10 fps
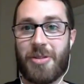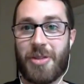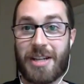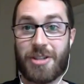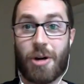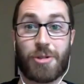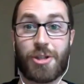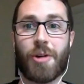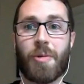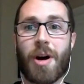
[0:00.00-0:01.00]
they don't
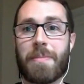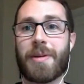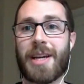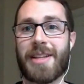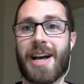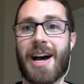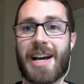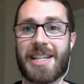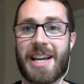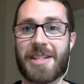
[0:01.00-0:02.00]
show up in the
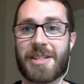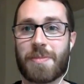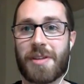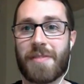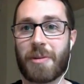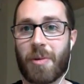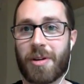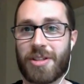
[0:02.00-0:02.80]
IE8 specific one.